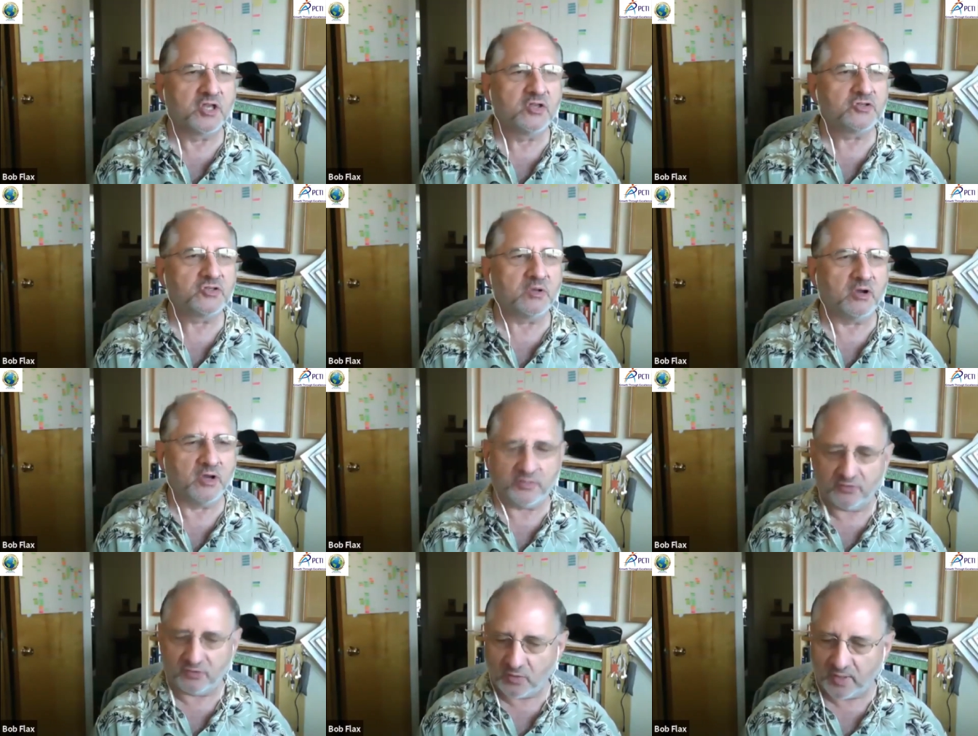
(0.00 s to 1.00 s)
So Arthur,
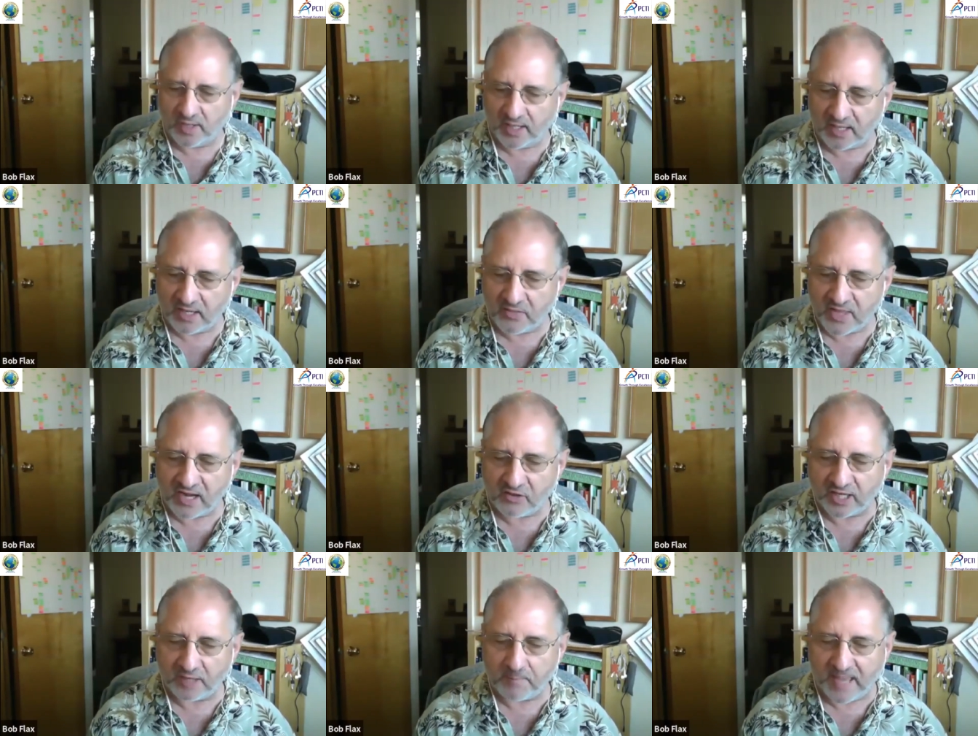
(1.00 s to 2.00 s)
go ahead, and then I'll
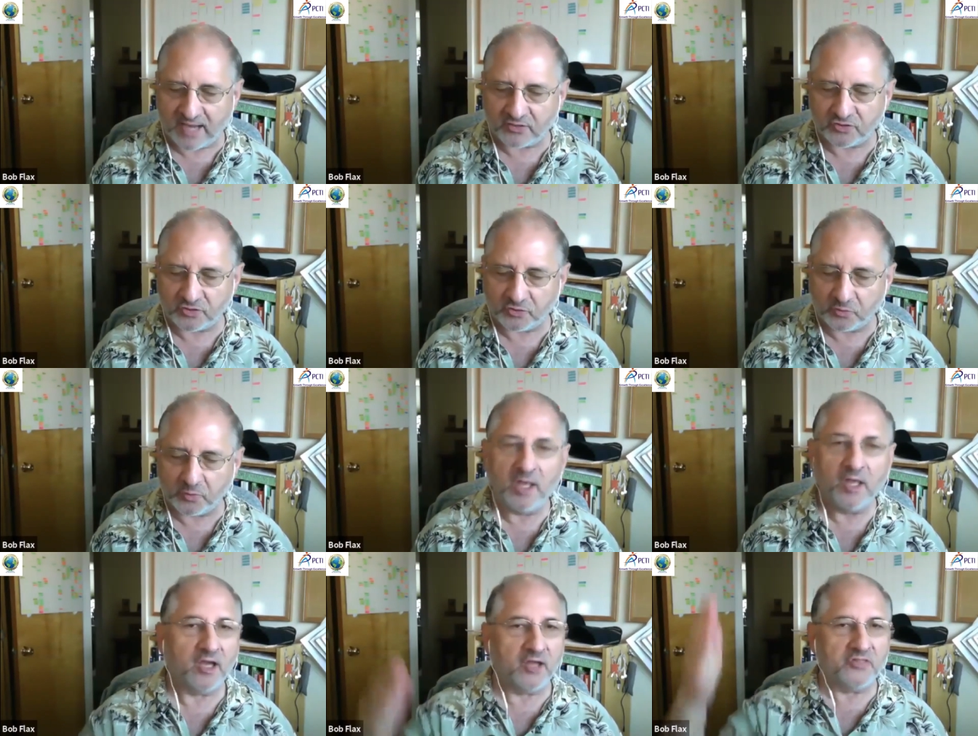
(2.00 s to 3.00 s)
get back to
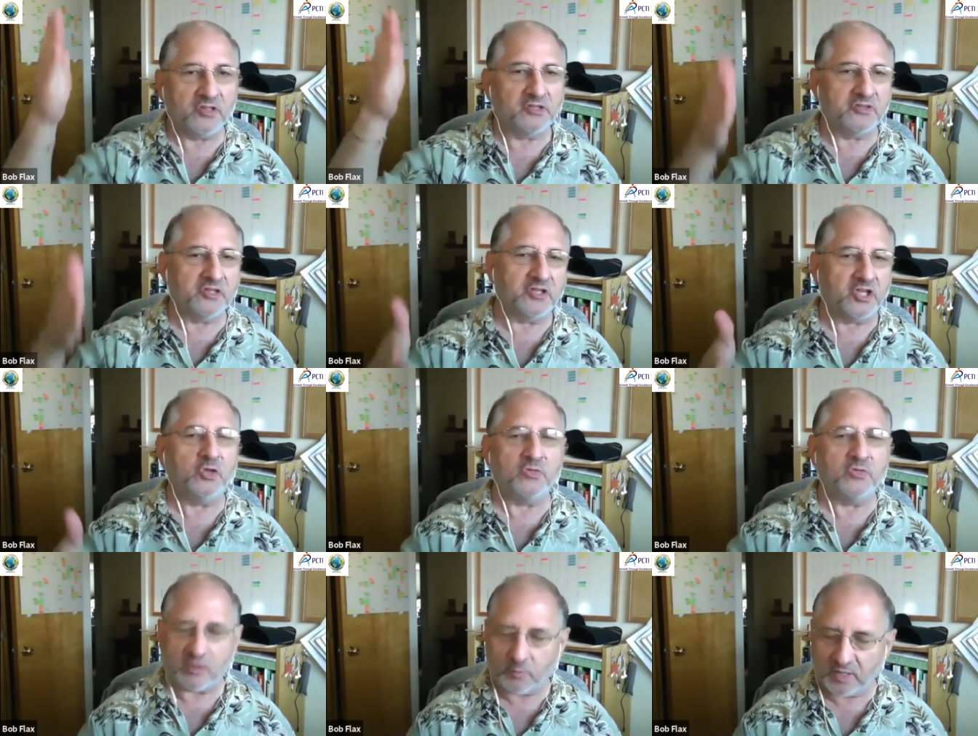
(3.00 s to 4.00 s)
uh, the the queue
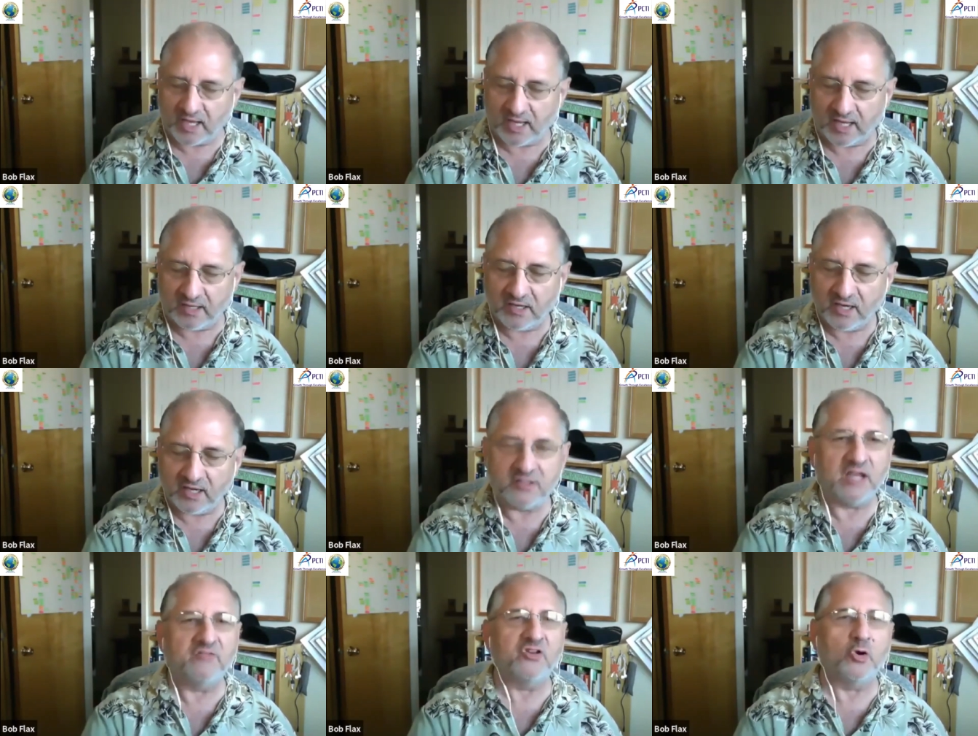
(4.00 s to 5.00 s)
that we had
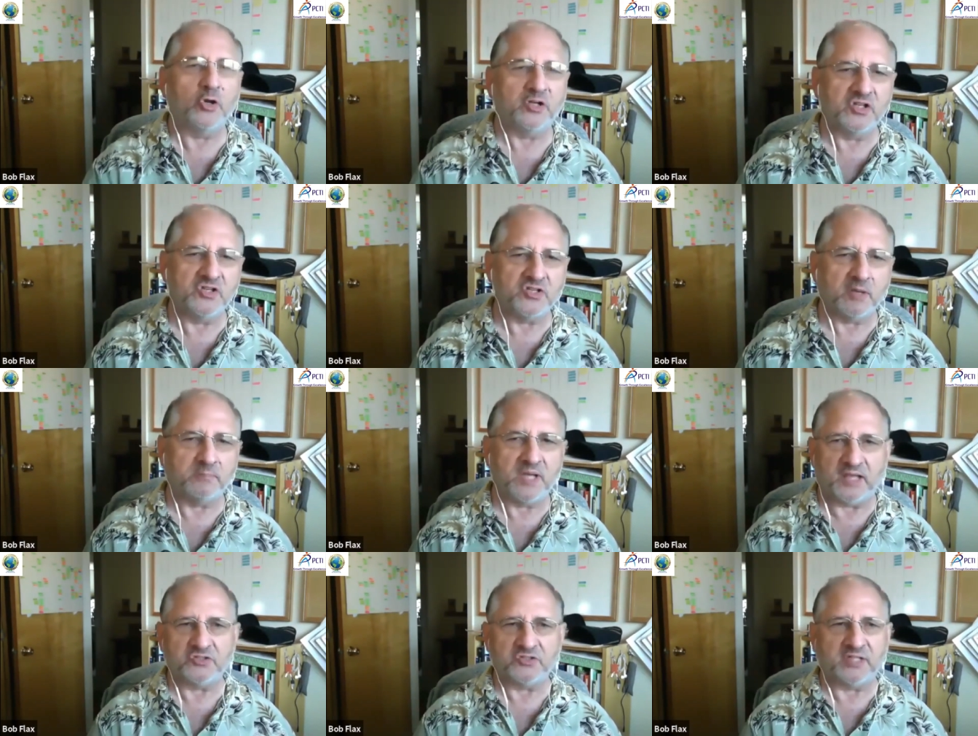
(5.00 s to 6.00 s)
David Orton is up
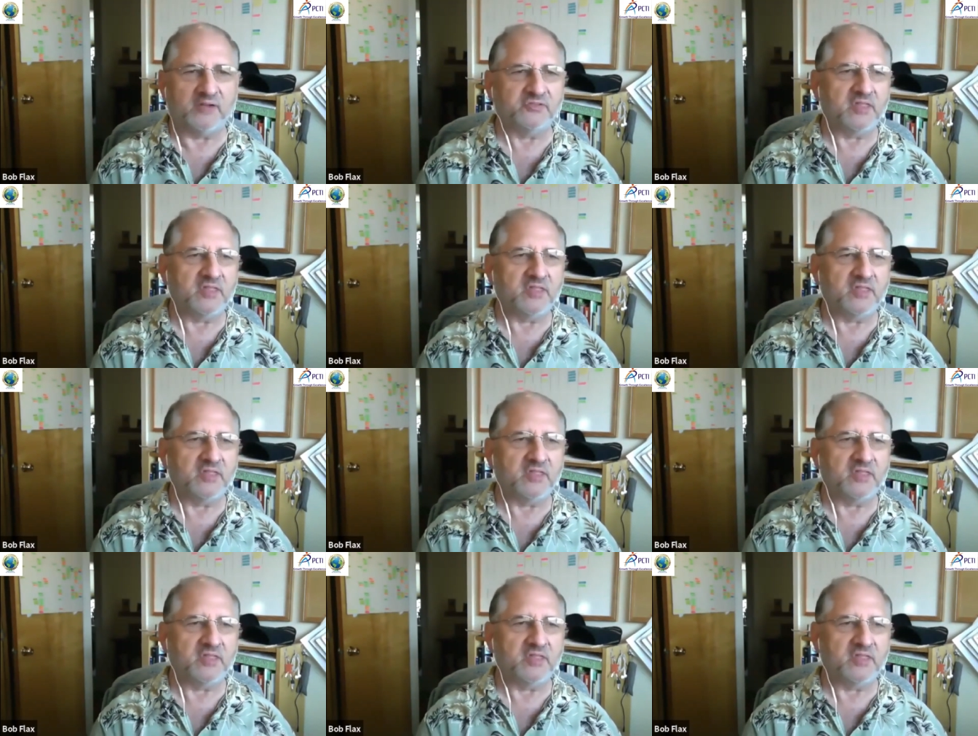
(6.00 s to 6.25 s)
next after